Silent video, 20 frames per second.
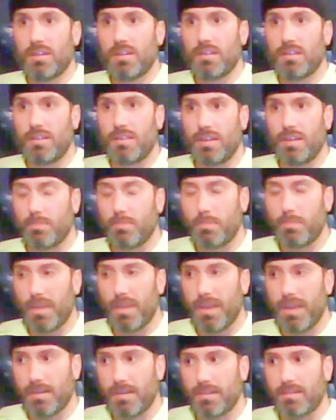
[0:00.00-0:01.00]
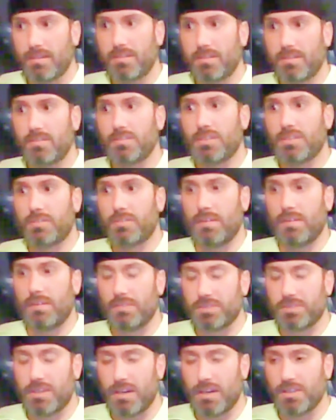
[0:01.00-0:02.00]
Their main survival
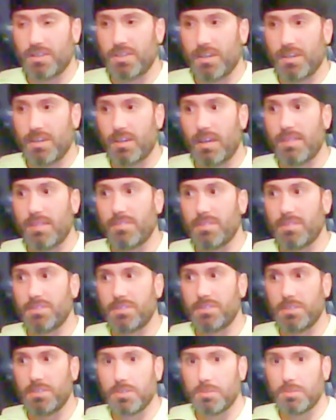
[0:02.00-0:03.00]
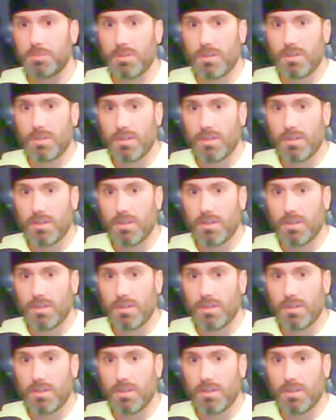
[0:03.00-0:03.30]
strategy in life is to